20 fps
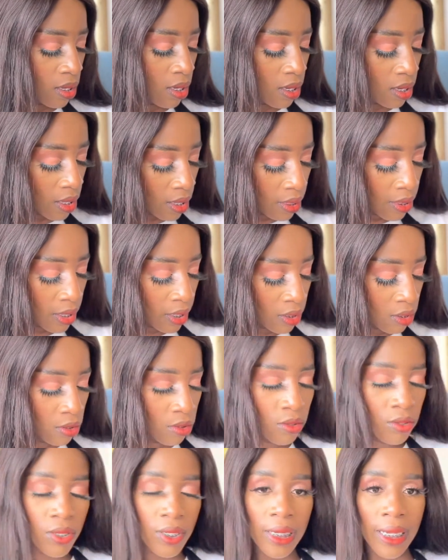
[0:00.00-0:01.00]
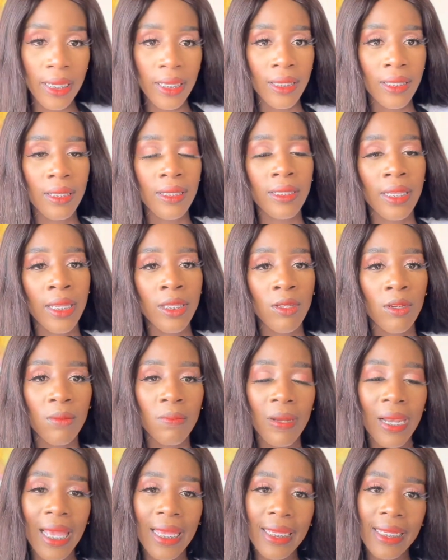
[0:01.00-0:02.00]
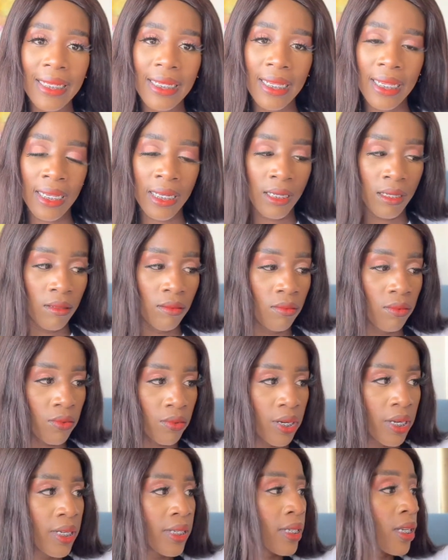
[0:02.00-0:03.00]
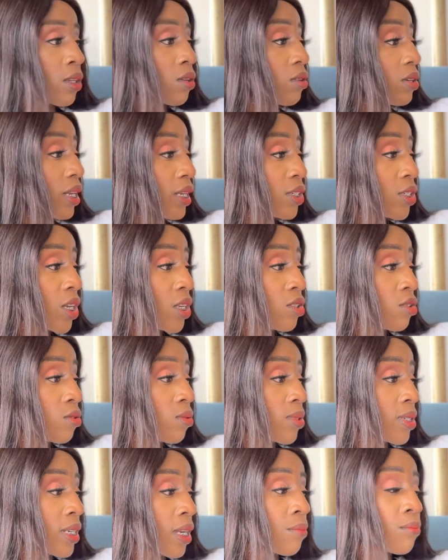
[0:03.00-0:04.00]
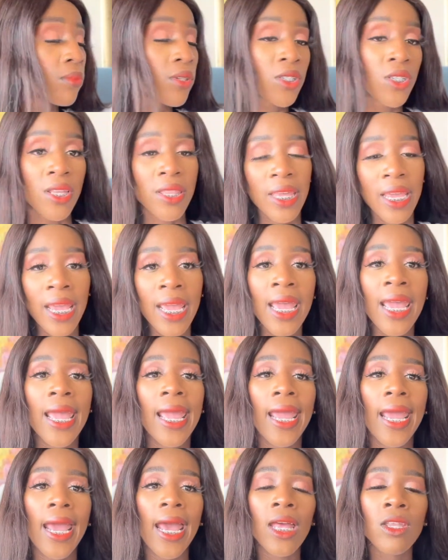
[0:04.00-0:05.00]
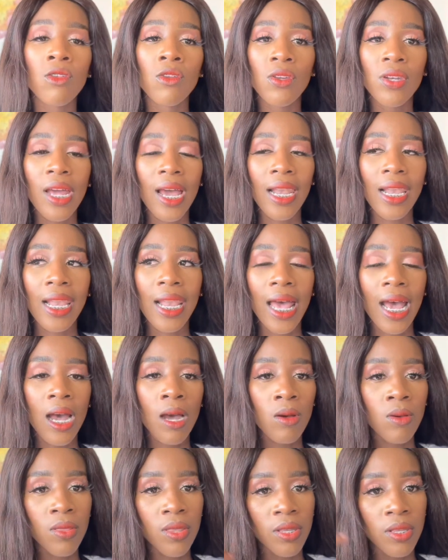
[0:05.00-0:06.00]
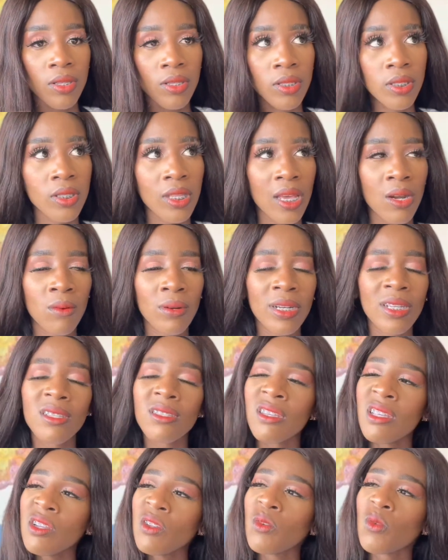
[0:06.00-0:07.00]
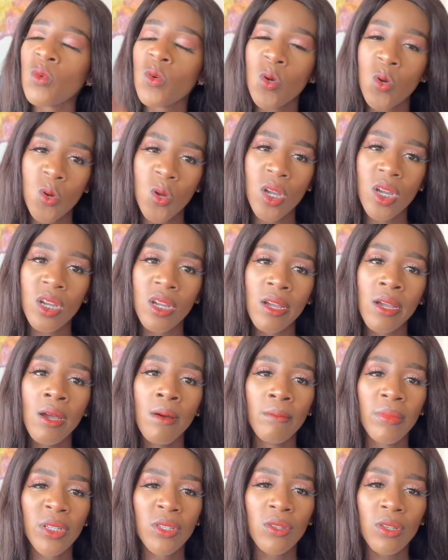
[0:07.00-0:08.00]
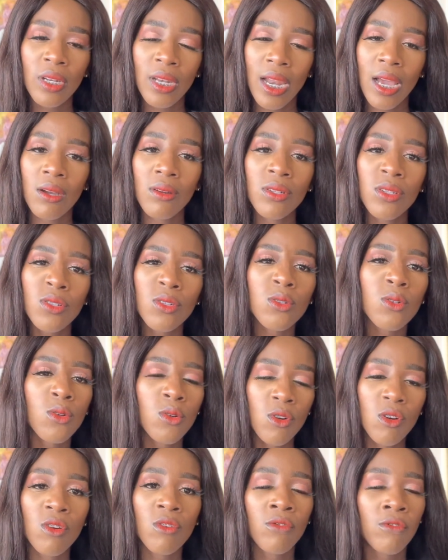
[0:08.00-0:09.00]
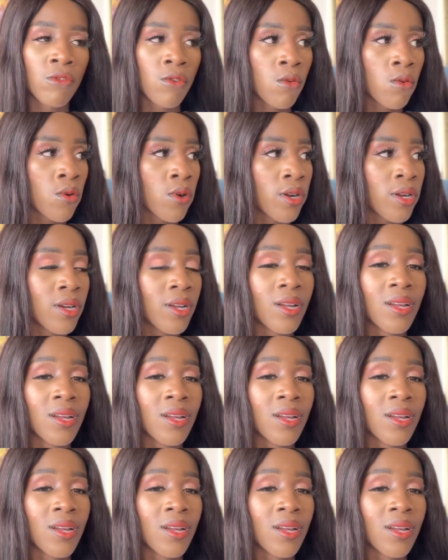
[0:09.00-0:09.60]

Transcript: and then you'd take this and you'd plug it in, right? And you'd adjust your temperature there, and you'd allow this, I don't want to say to cook, but you're allowed to cook for